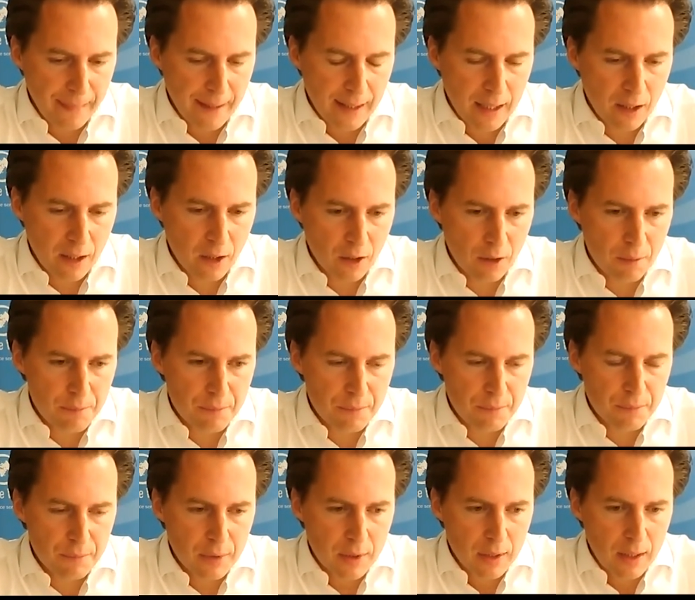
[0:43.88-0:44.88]

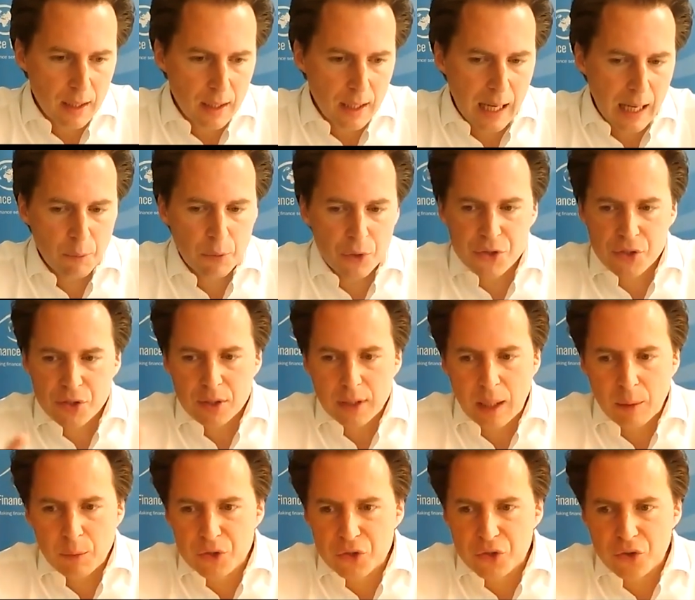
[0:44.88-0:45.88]
I
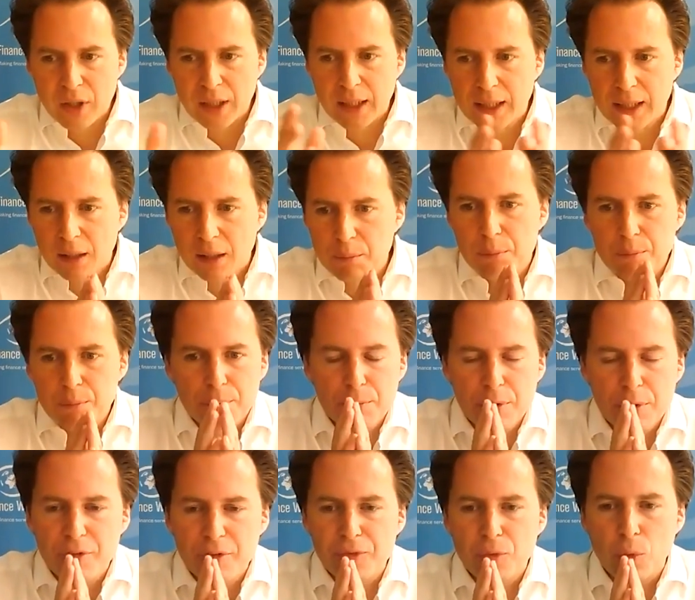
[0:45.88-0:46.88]
was thinking
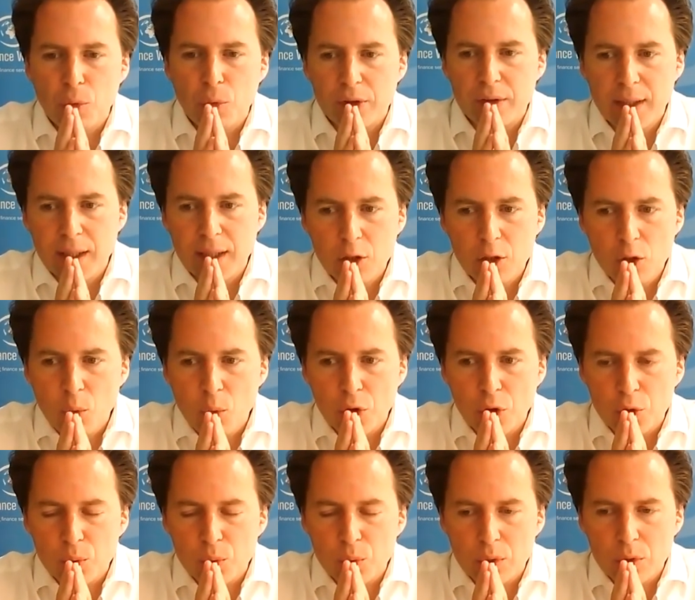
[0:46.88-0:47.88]
before taking the
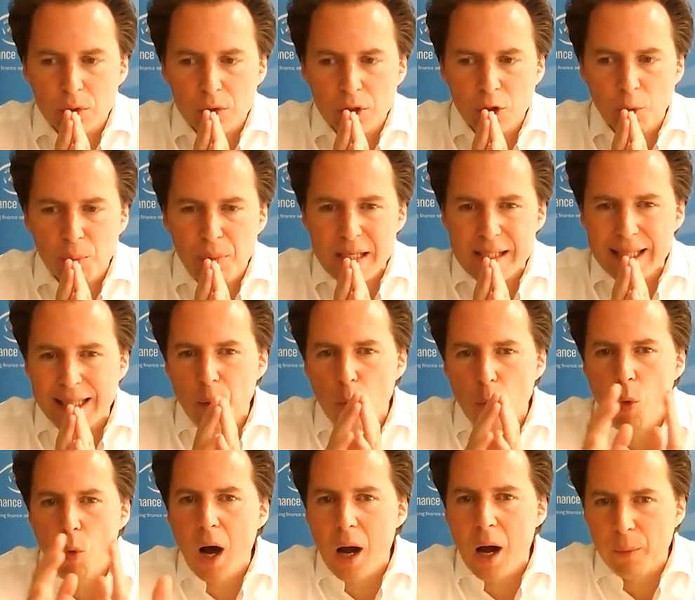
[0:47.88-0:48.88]
word, basically
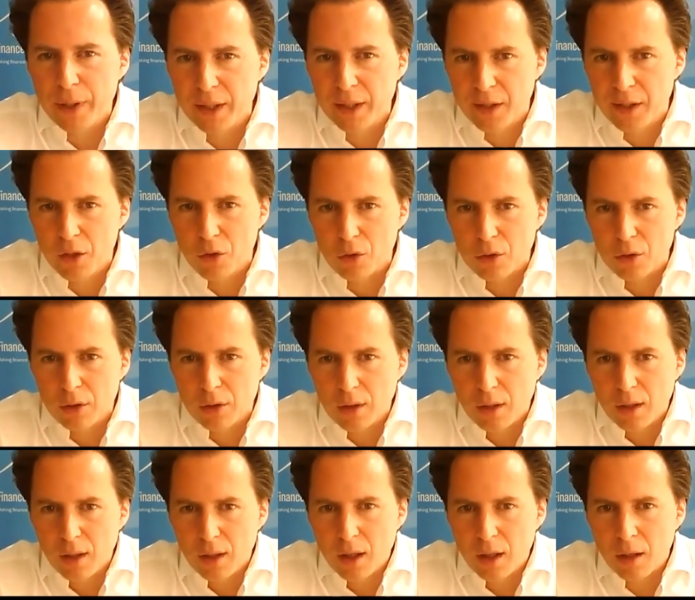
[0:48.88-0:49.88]
why are we here,
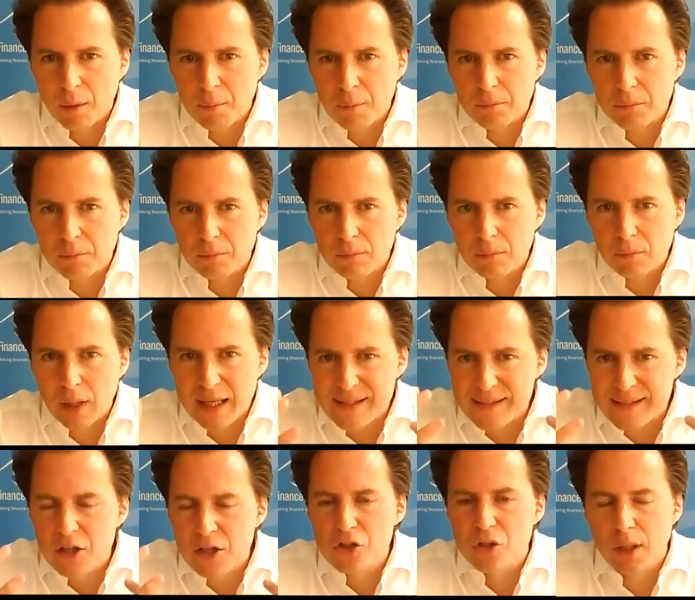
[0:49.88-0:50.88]

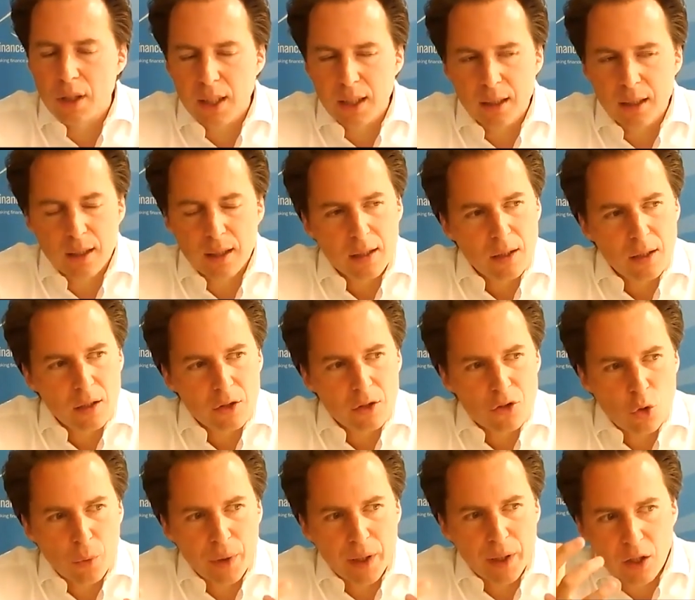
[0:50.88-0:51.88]
essentially.
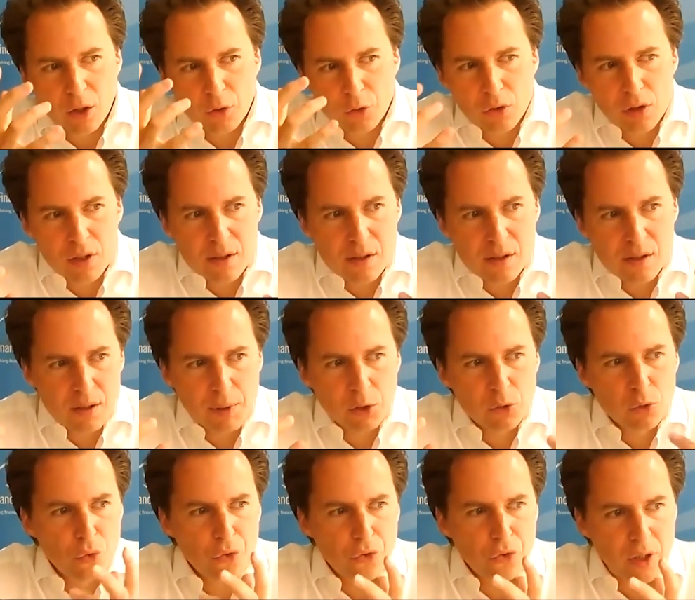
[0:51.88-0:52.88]
So we're here to discuss
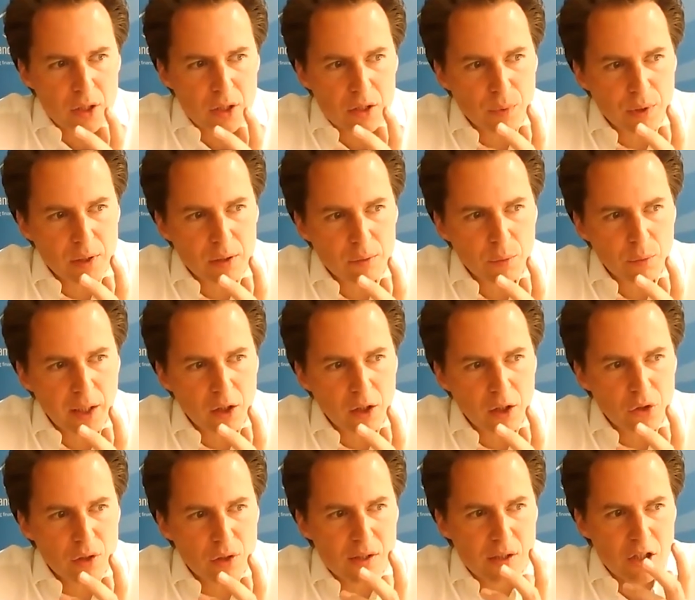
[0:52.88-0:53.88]
about two things. We're
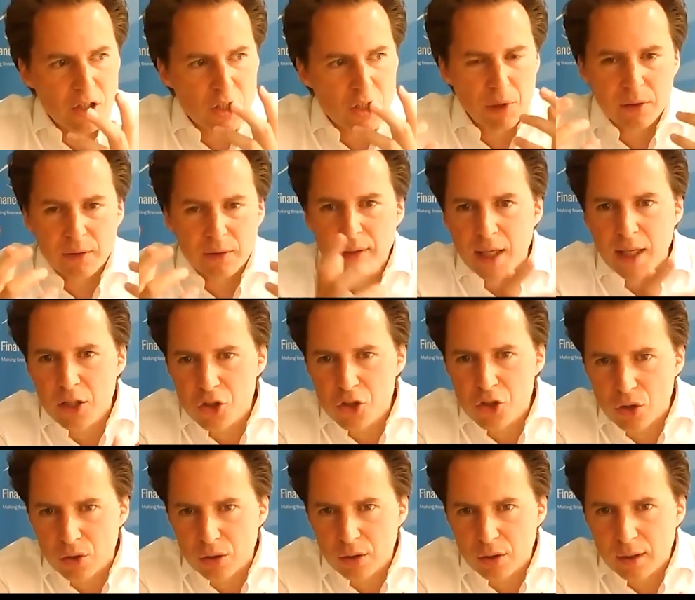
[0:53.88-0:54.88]
here to discuss about
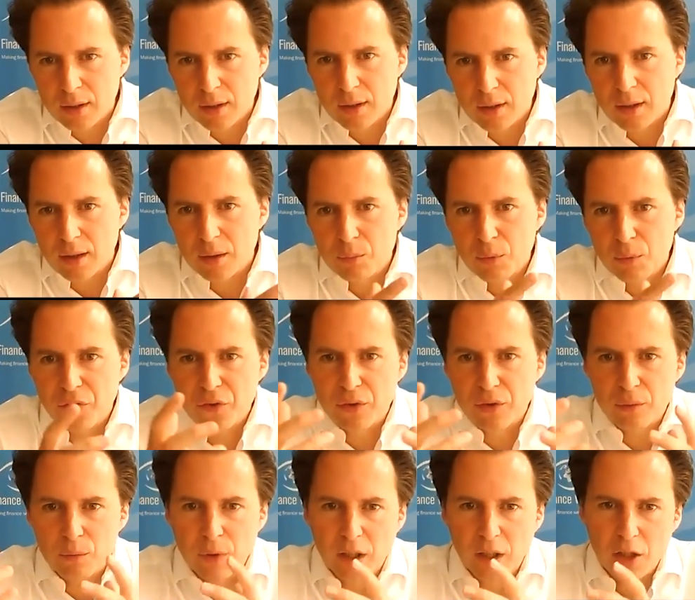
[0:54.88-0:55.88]
nature. We're
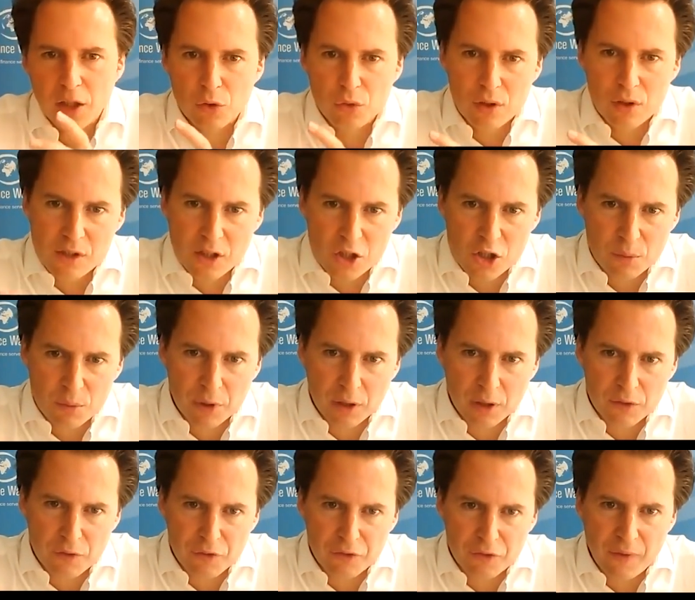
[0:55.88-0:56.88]
here to discuss
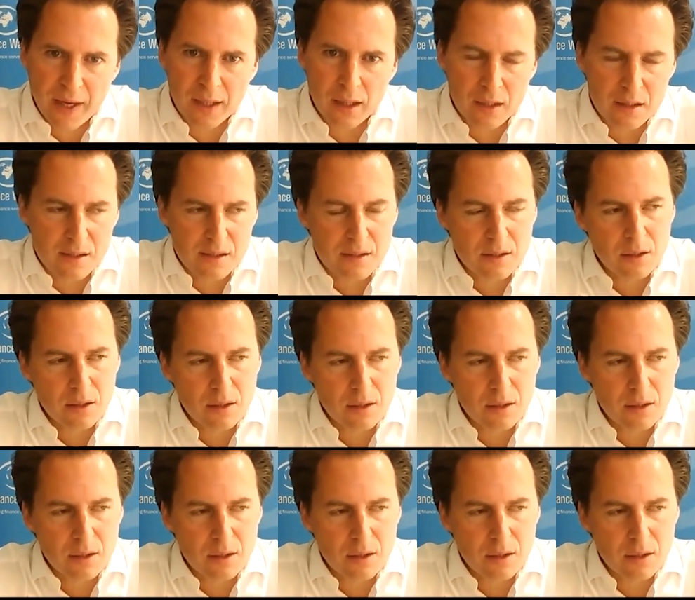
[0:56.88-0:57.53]
about finance.